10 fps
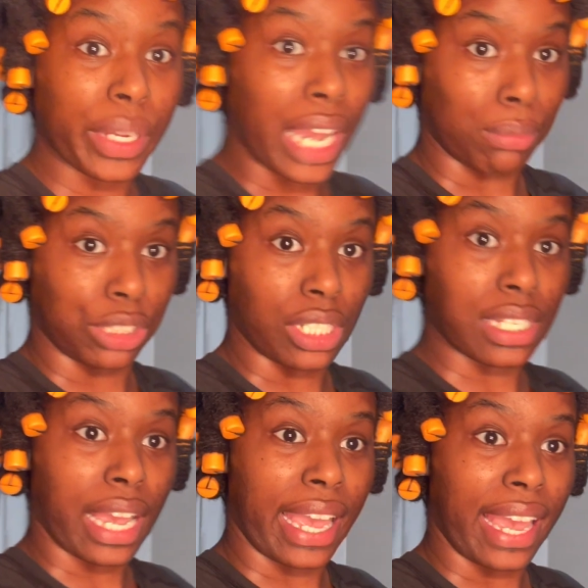3
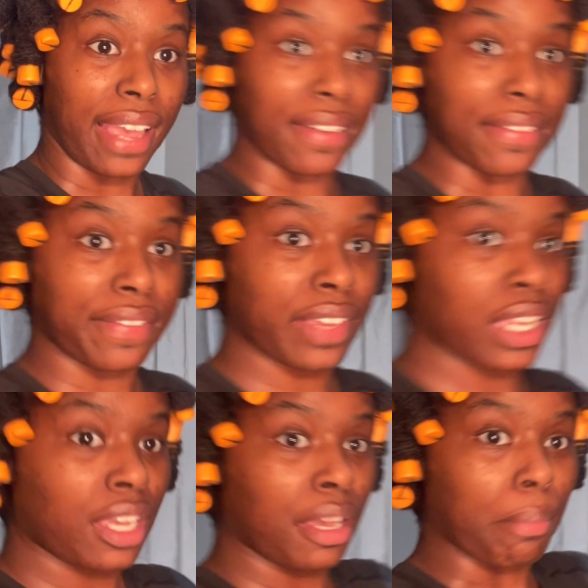options. I have
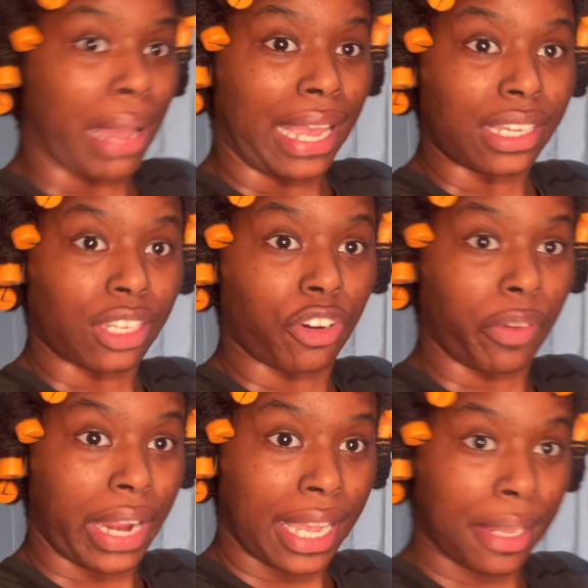my
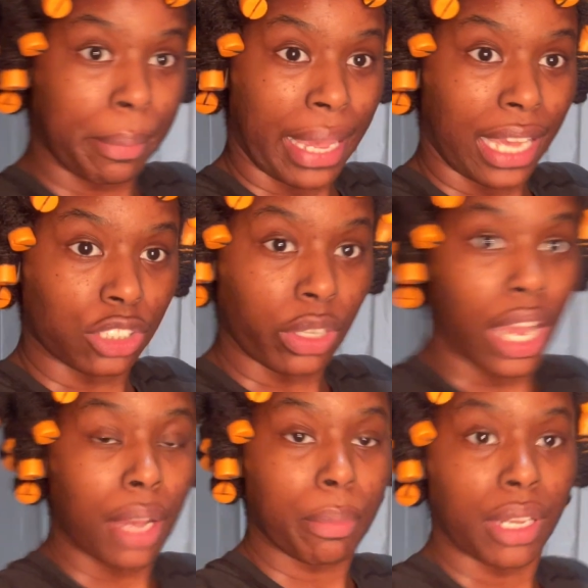gray
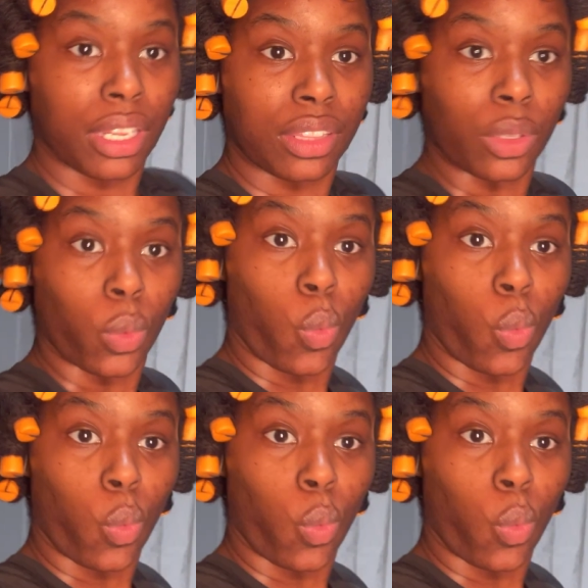backdrop, the